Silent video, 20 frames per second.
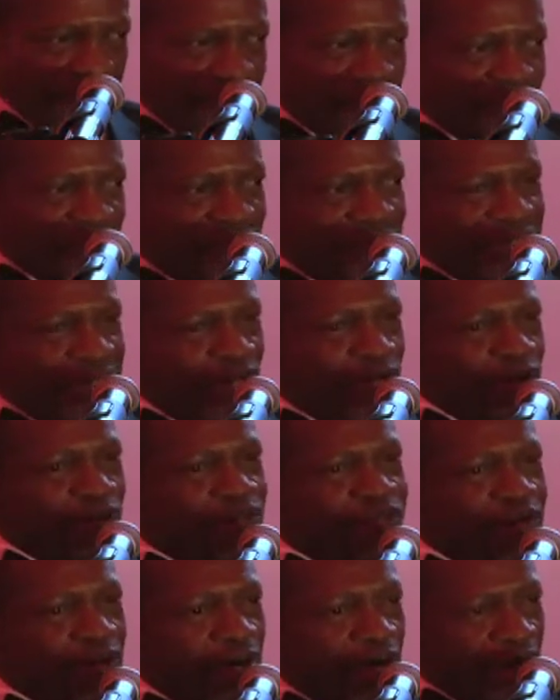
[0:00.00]
Fidel
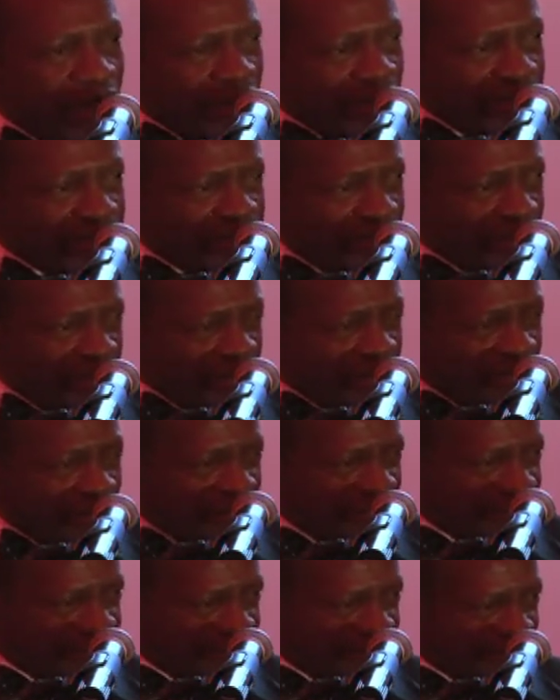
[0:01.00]

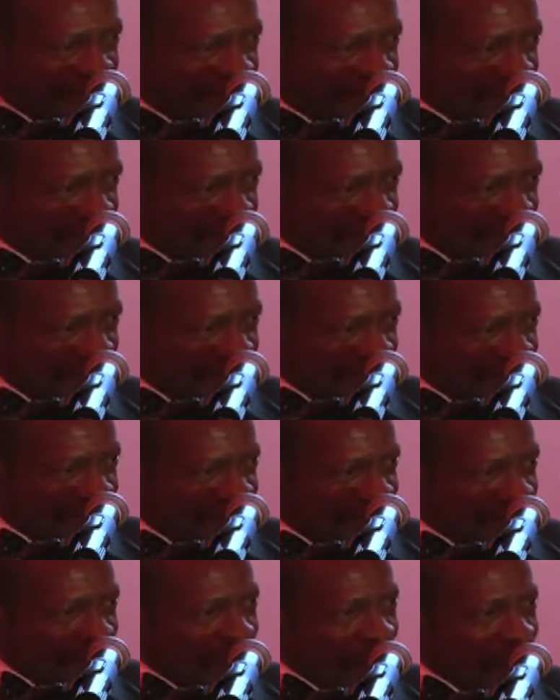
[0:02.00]
Flaherty,
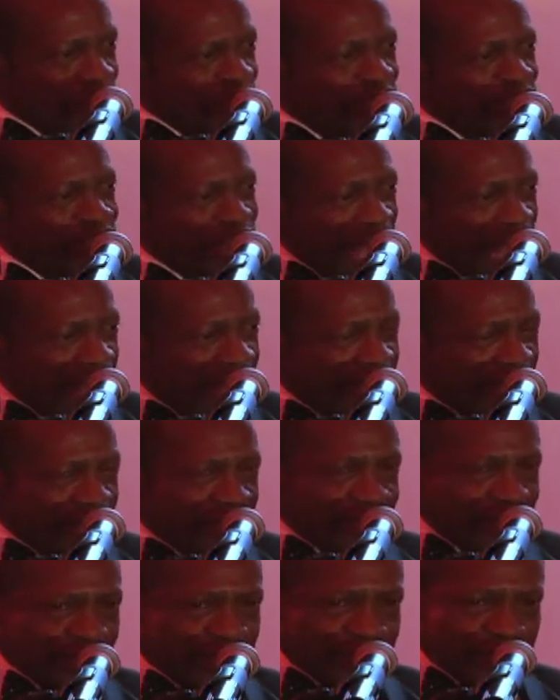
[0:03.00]
those
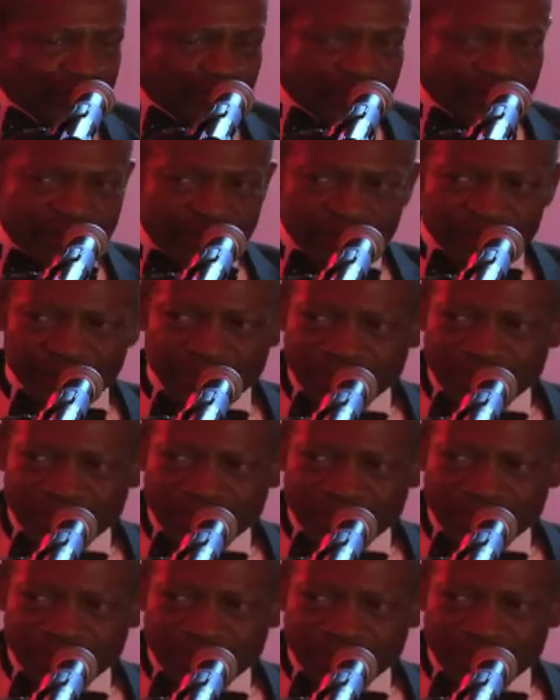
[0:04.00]
giants